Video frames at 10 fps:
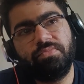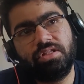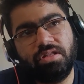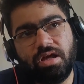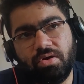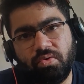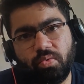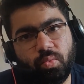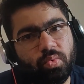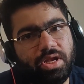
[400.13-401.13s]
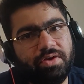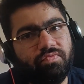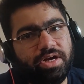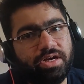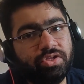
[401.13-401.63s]
Now like
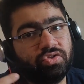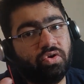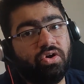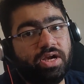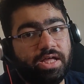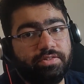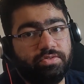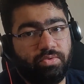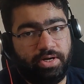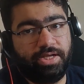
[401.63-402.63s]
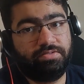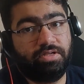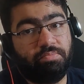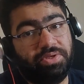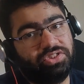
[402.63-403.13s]
when Discord has to index
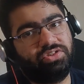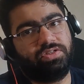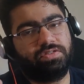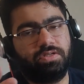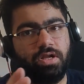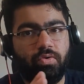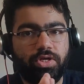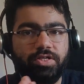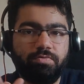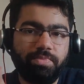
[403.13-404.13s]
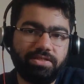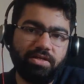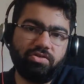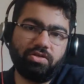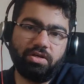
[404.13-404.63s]
their messages, now each
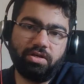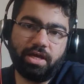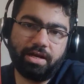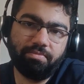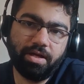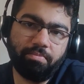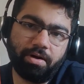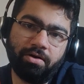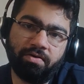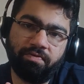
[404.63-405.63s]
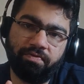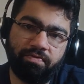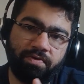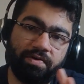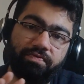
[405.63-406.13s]
message can be a part
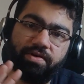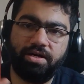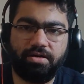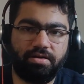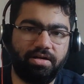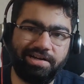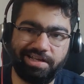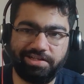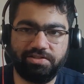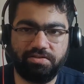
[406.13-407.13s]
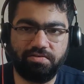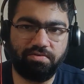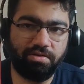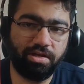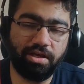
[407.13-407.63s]
of different index
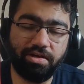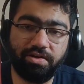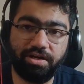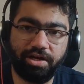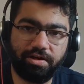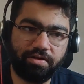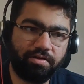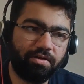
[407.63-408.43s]
they create.